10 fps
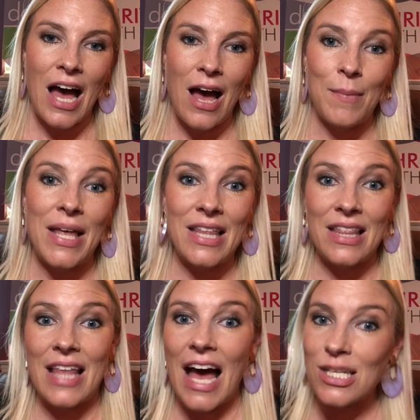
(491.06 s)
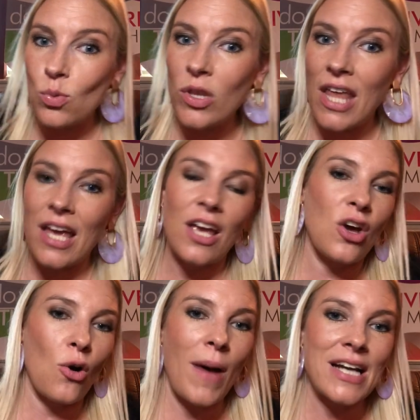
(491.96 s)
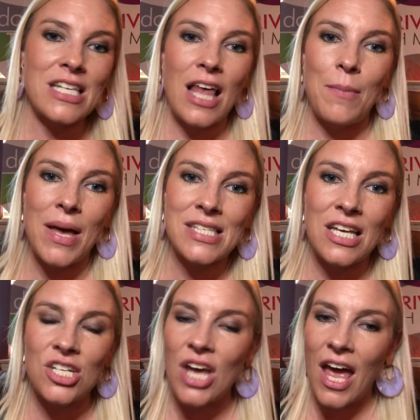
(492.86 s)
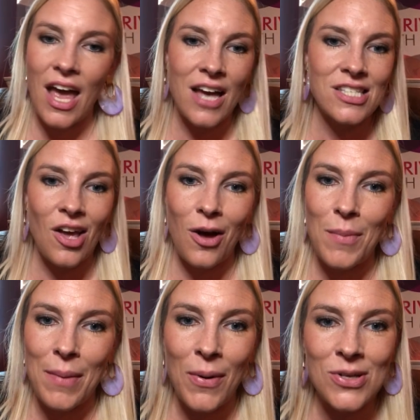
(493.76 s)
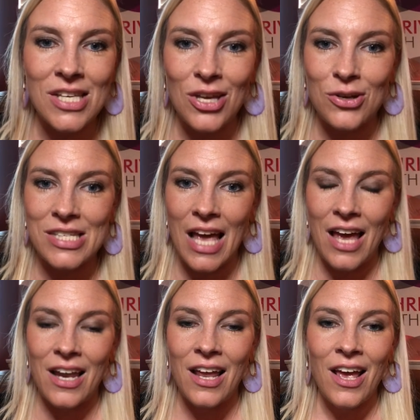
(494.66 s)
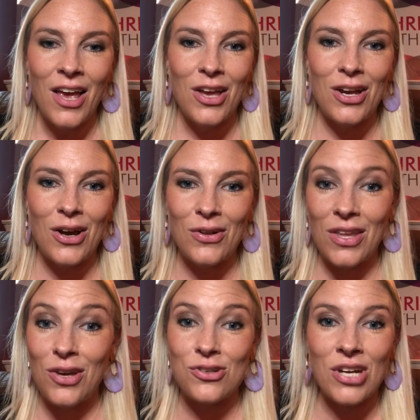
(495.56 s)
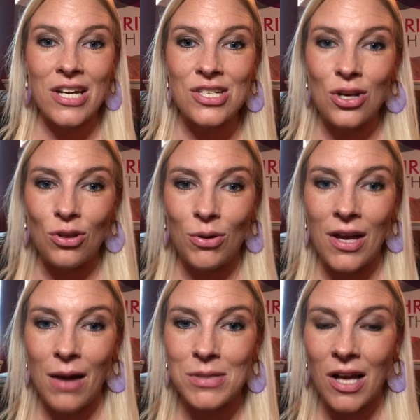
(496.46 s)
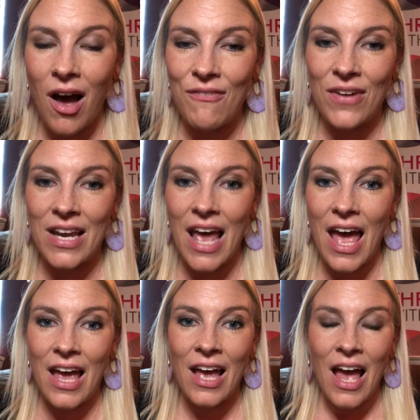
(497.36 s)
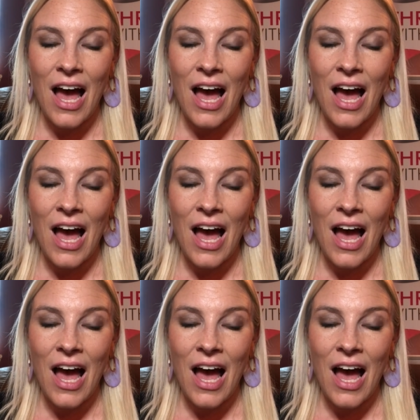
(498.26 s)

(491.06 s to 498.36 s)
And then that's when they can go back to that message. Hey, I saw on my post that you're saying, that you're drinking 2 to 3 cups of coffee a day.